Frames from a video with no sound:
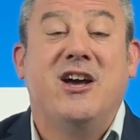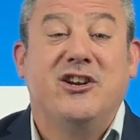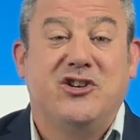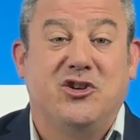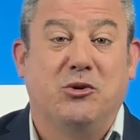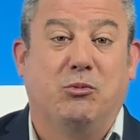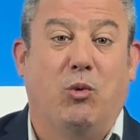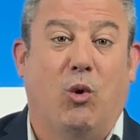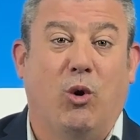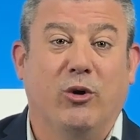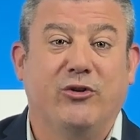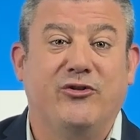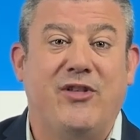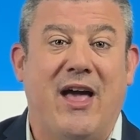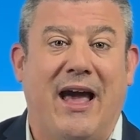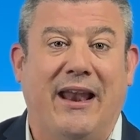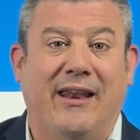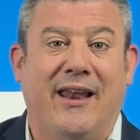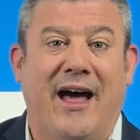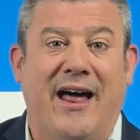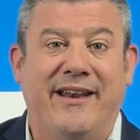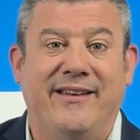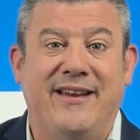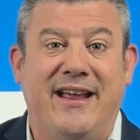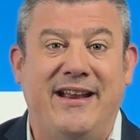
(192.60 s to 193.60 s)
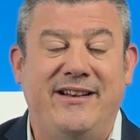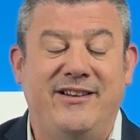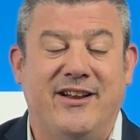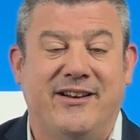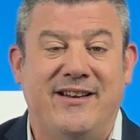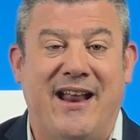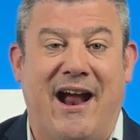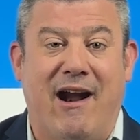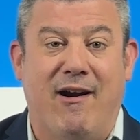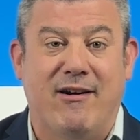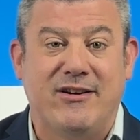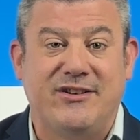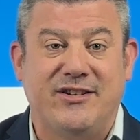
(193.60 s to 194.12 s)
towards that La Nina
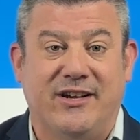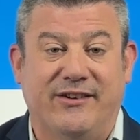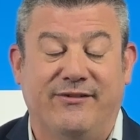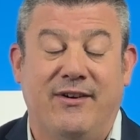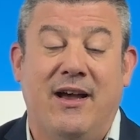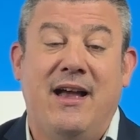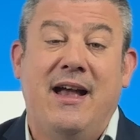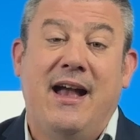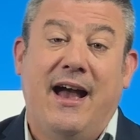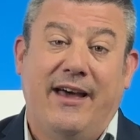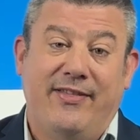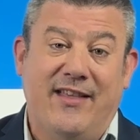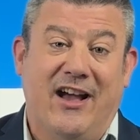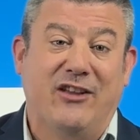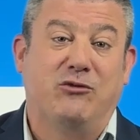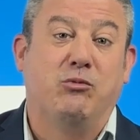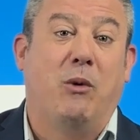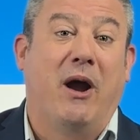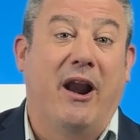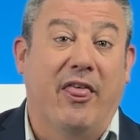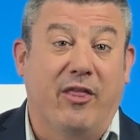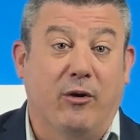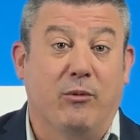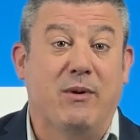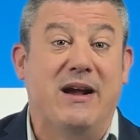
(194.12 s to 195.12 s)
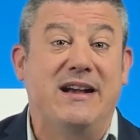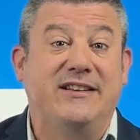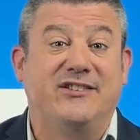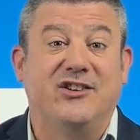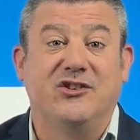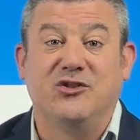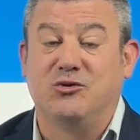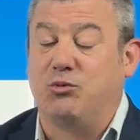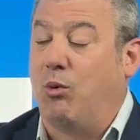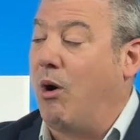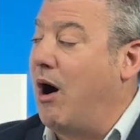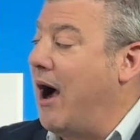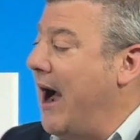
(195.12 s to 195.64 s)
narrative. And that's one of the
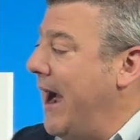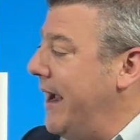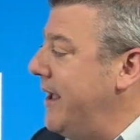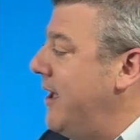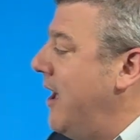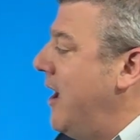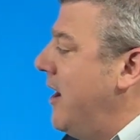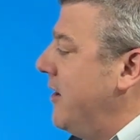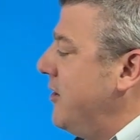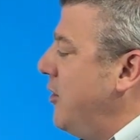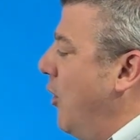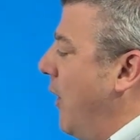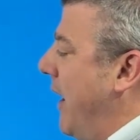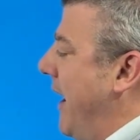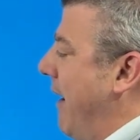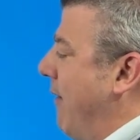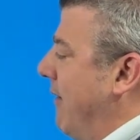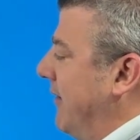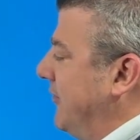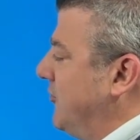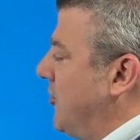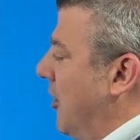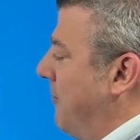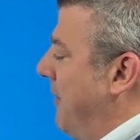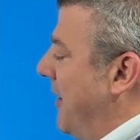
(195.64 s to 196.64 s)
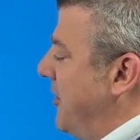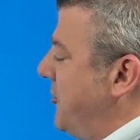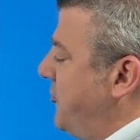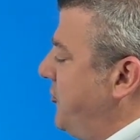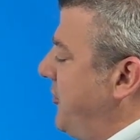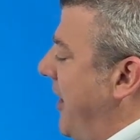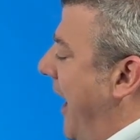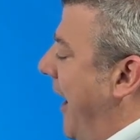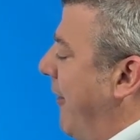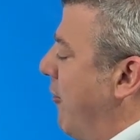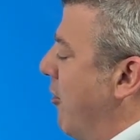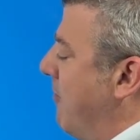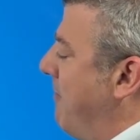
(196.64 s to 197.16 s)
reasons why you're hearing so much
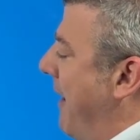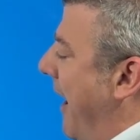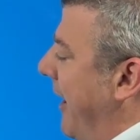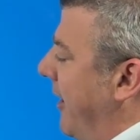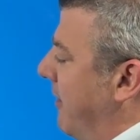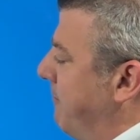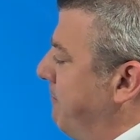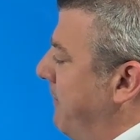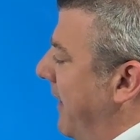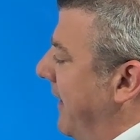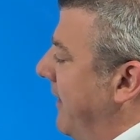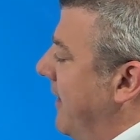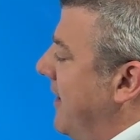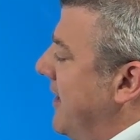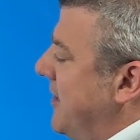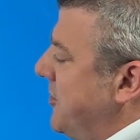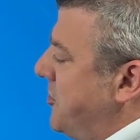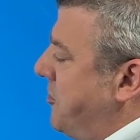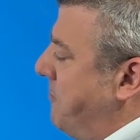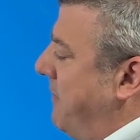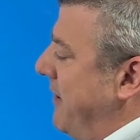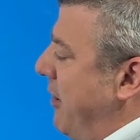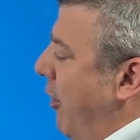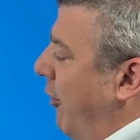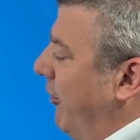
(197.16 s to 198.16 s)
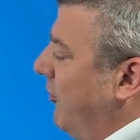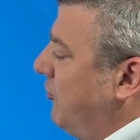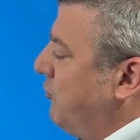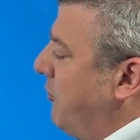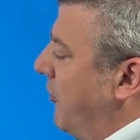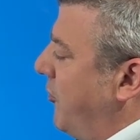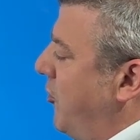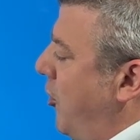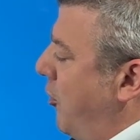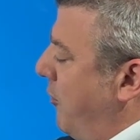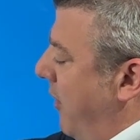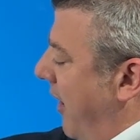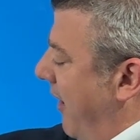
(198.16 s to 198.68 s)
chatter about it. But to be honest
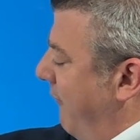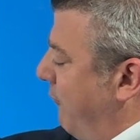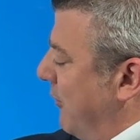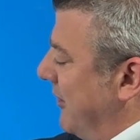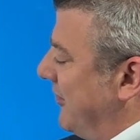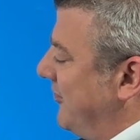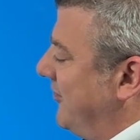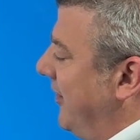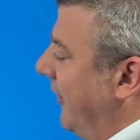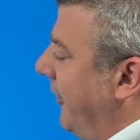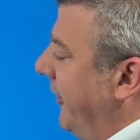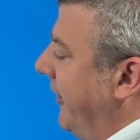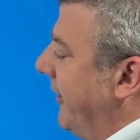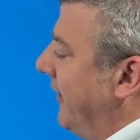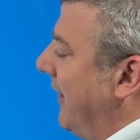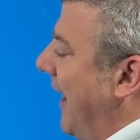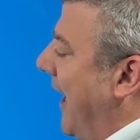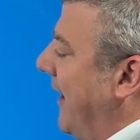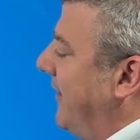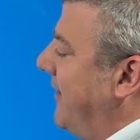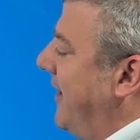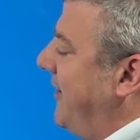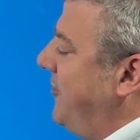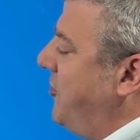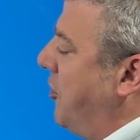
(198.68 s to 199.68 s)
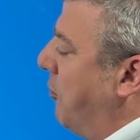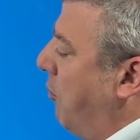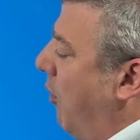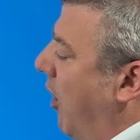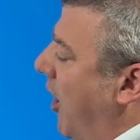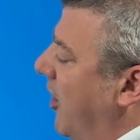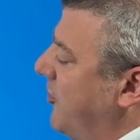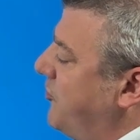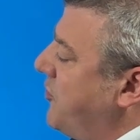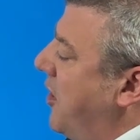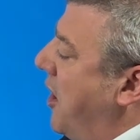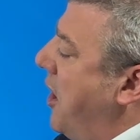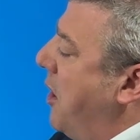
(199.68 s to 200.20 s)
with you, if we're still in a La Nina
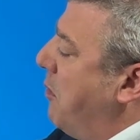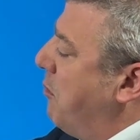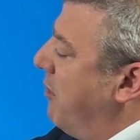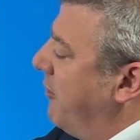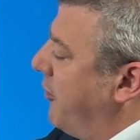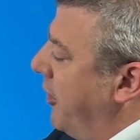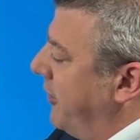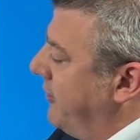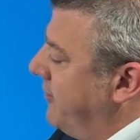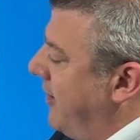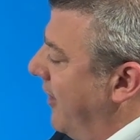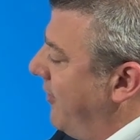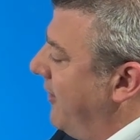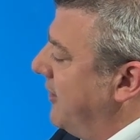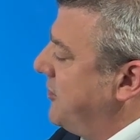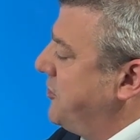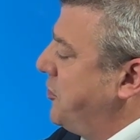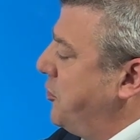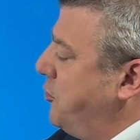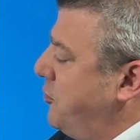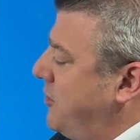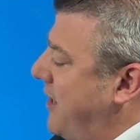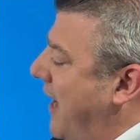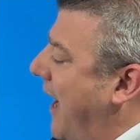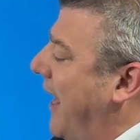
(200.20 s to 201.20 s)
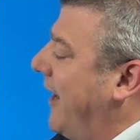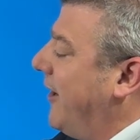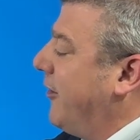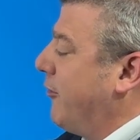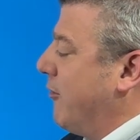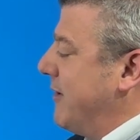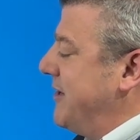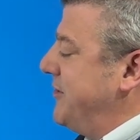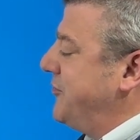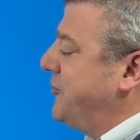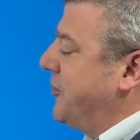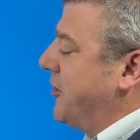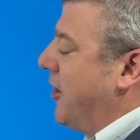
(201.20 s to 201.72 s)
watch, we've got another two
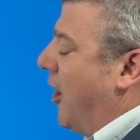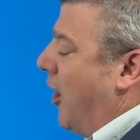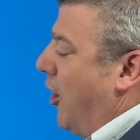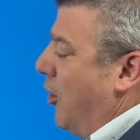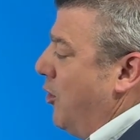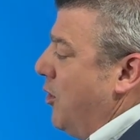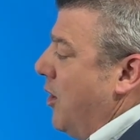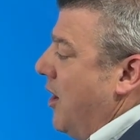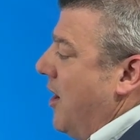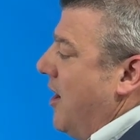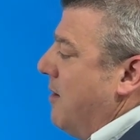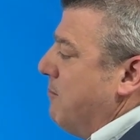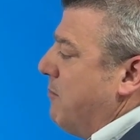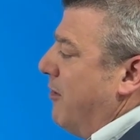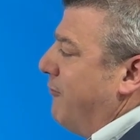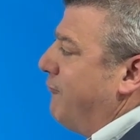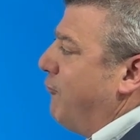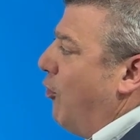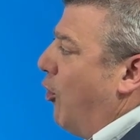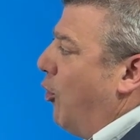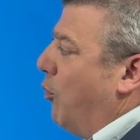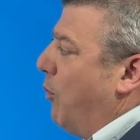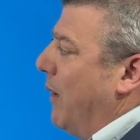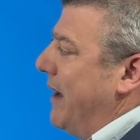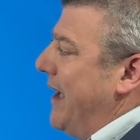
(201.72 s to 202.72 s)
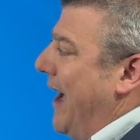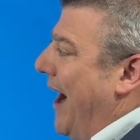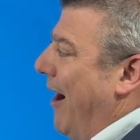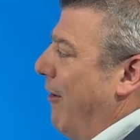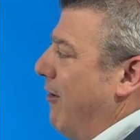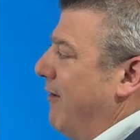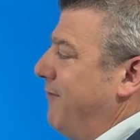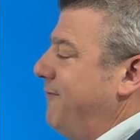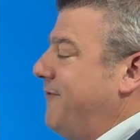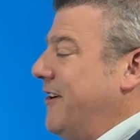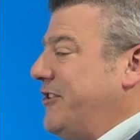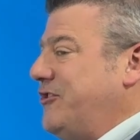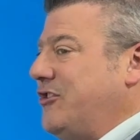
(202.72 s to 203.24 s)
categories to go before we are
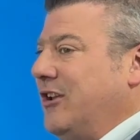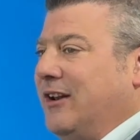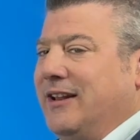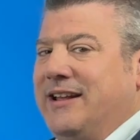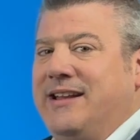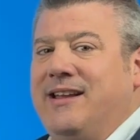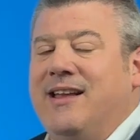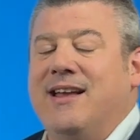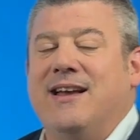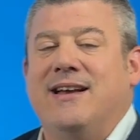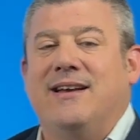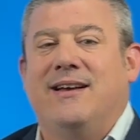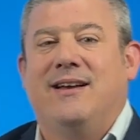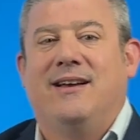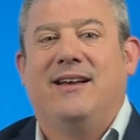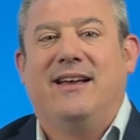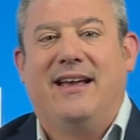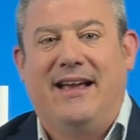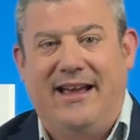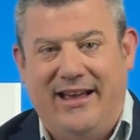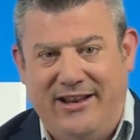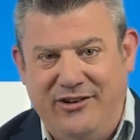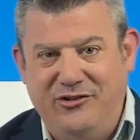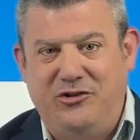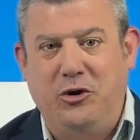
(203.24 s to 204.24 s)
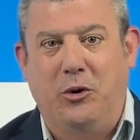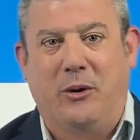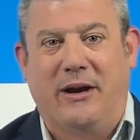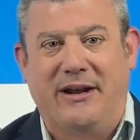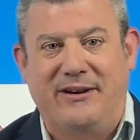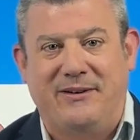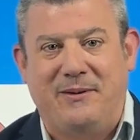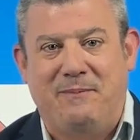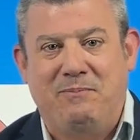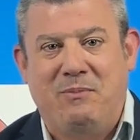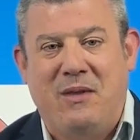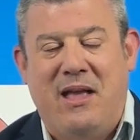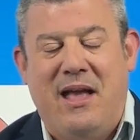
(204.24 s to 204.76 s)
officially into
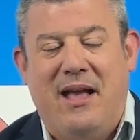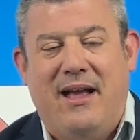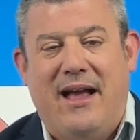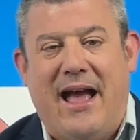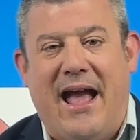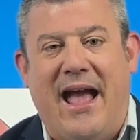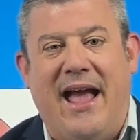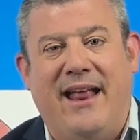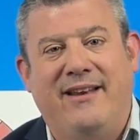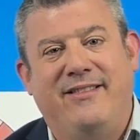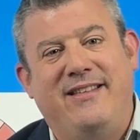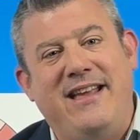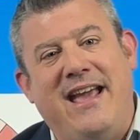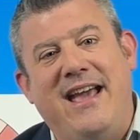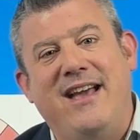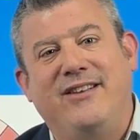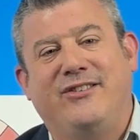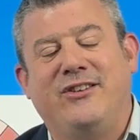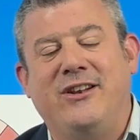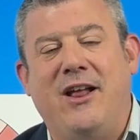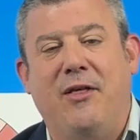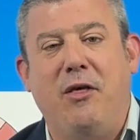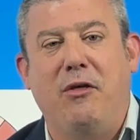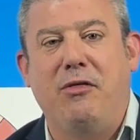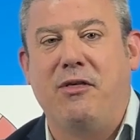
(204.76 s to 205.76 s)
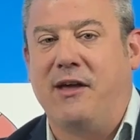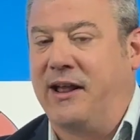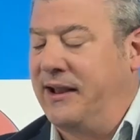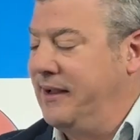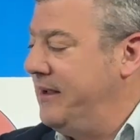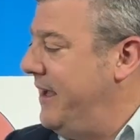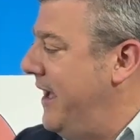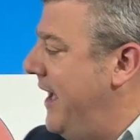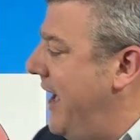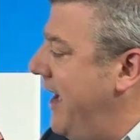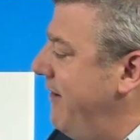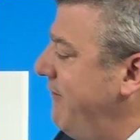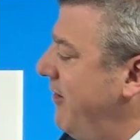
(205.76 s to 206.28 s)
it. And here's another thing
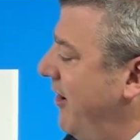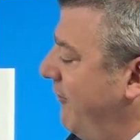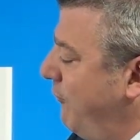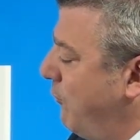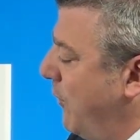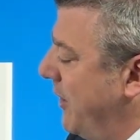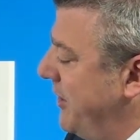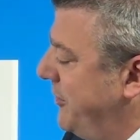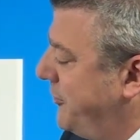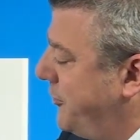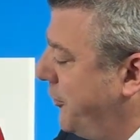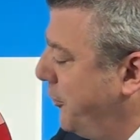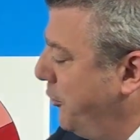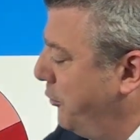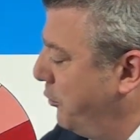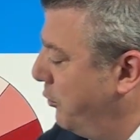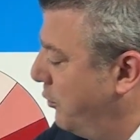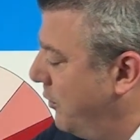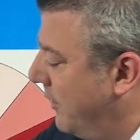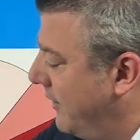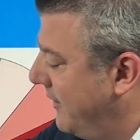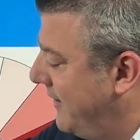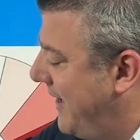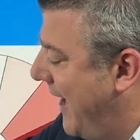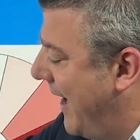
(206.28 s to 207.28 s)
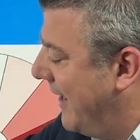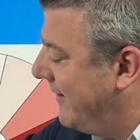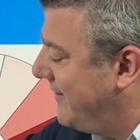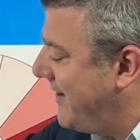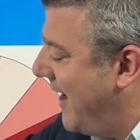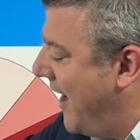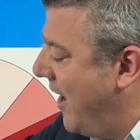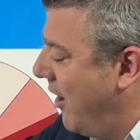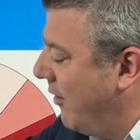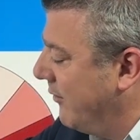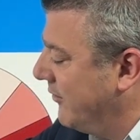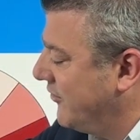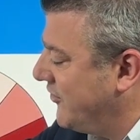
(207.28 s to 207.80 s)
even if we do get
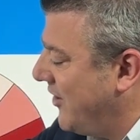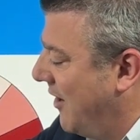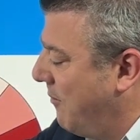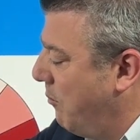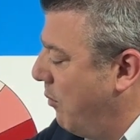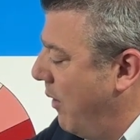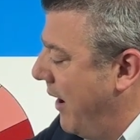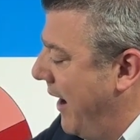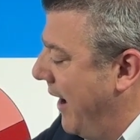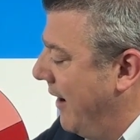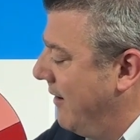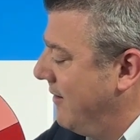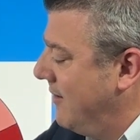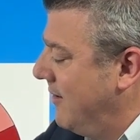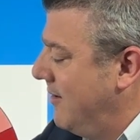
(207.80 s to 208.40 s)
down somewhere